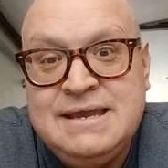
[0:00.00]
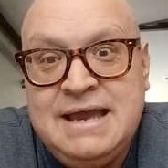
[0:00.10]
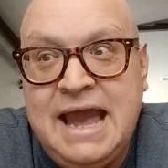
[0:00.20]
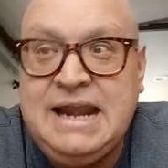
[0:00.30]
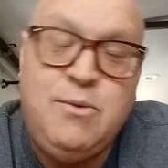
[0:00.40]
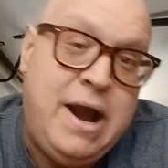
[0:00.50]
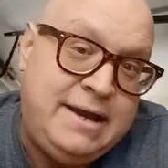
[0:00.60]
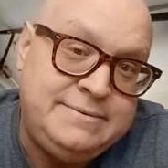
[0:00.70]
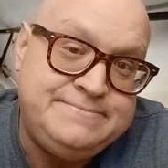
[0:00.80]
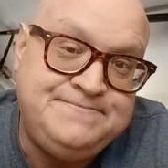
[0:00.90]

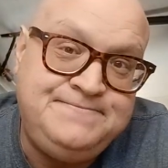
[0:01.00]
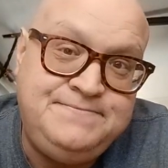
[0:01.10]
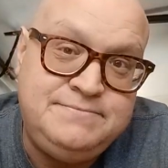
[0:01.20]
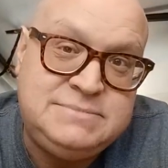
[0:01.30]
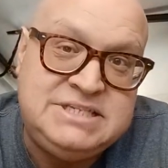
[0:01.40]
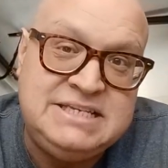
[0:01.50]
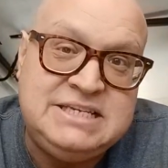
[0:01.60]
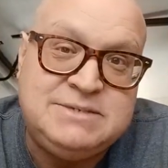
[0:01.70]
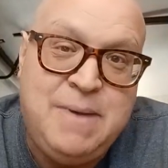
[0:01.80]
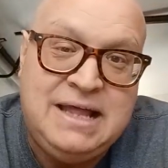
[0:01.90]
Anyway, since
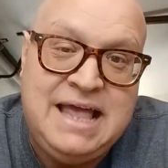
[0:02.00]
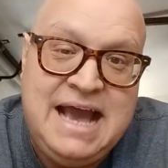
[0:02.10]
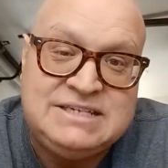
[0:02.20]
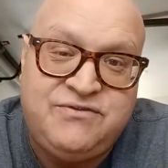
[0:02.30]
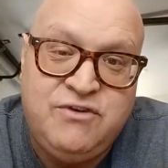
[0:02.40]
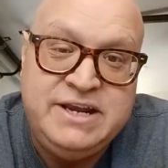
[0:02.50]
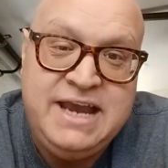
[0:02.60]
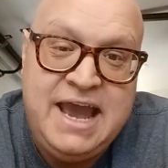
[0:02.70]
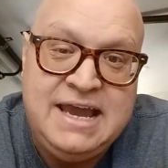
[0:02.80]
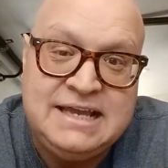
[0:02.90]
it's my last free
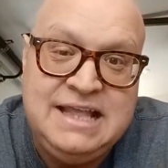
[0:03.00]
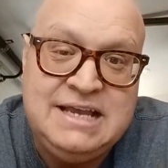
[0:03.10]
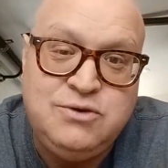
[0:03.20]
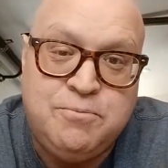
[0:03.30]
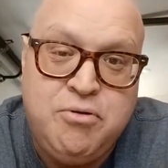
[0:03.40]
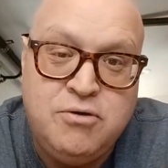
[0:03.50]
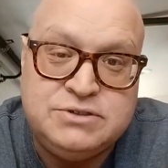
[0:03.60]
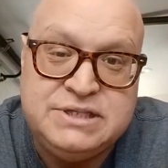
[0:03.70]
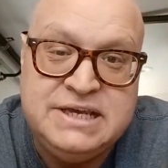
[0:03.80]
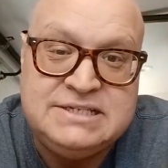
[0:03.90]
day, I'd like to
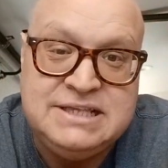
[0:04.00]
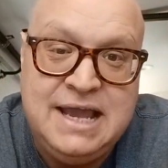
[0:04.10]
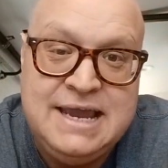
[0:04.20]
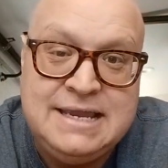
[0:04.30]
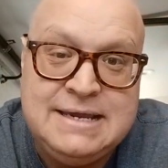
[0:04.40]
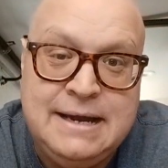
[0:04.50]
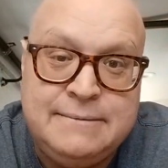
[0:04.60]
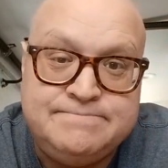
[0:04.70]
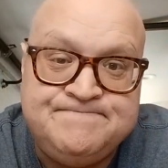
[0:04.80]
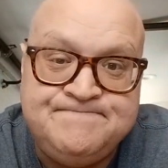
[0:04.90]
approach this like Henry